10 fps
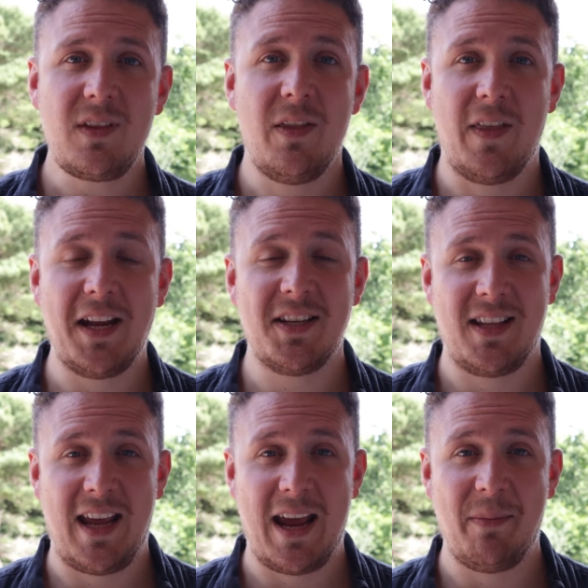That is
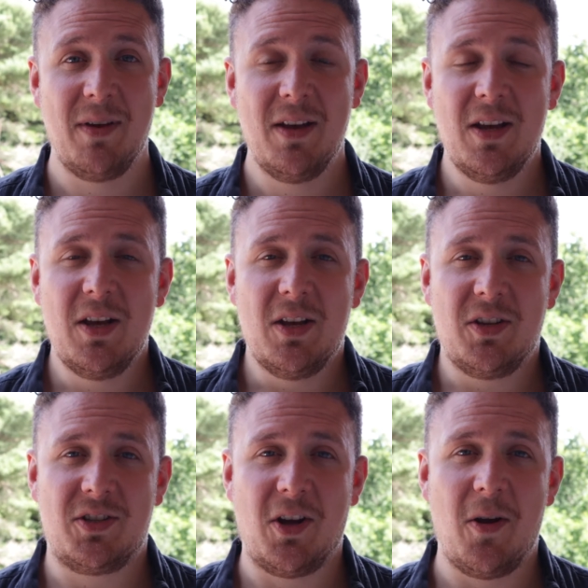the aim.
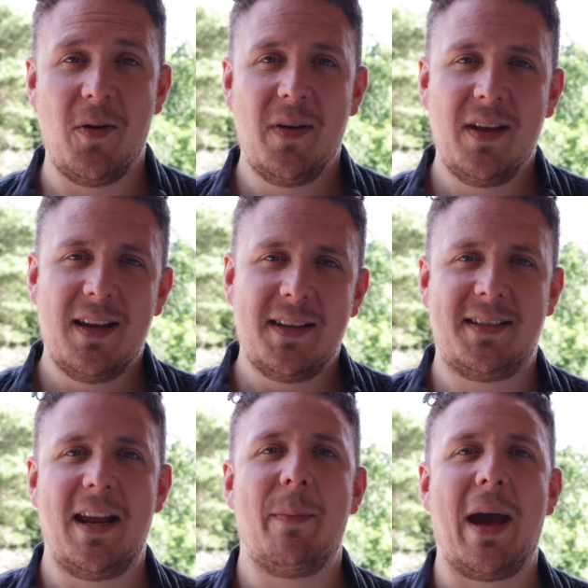So
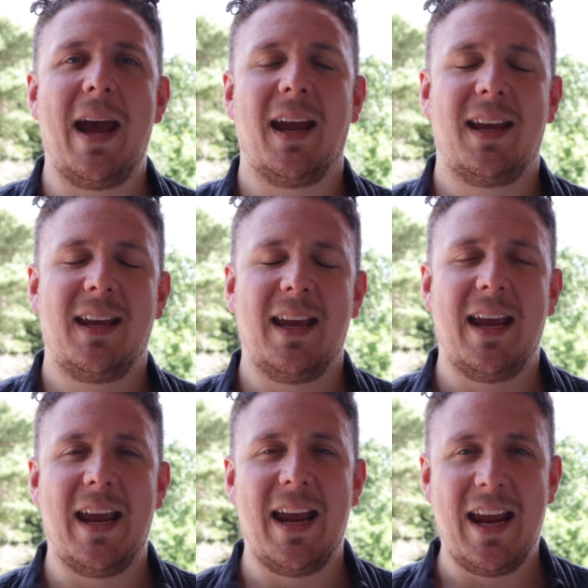sit back,
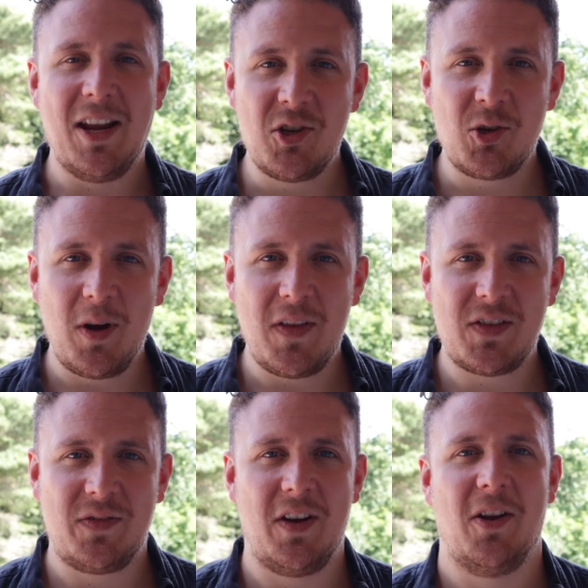enjoy
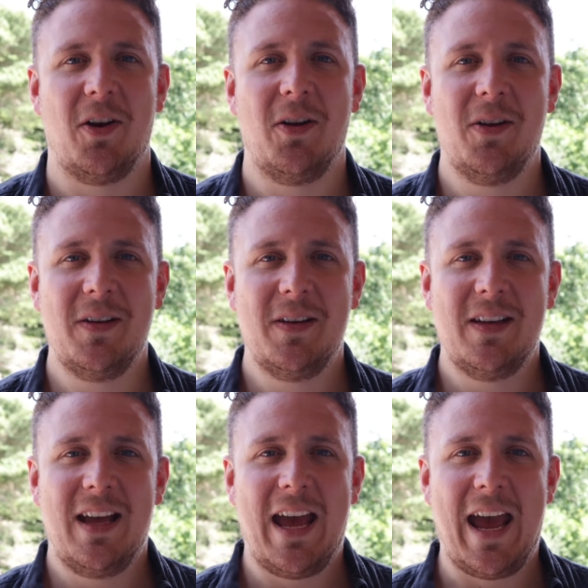this video,
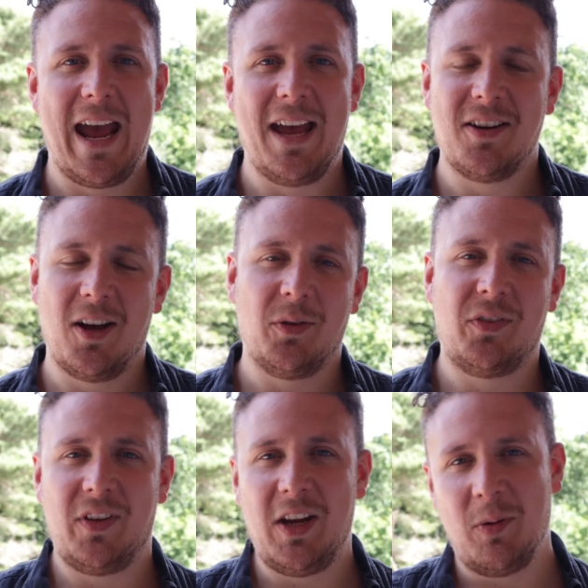and I'll
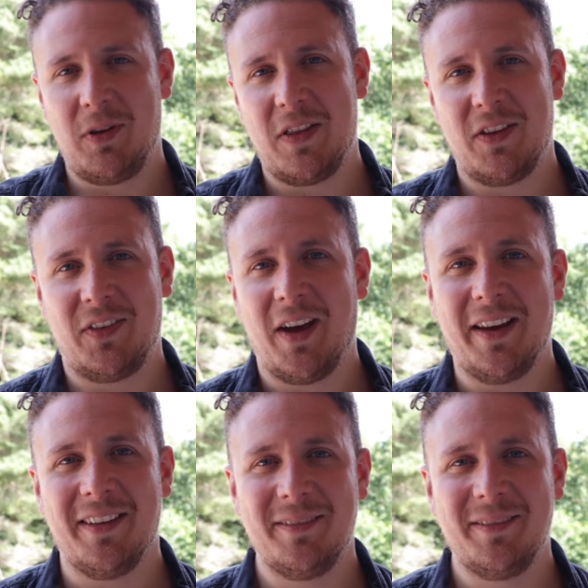see you on the other side.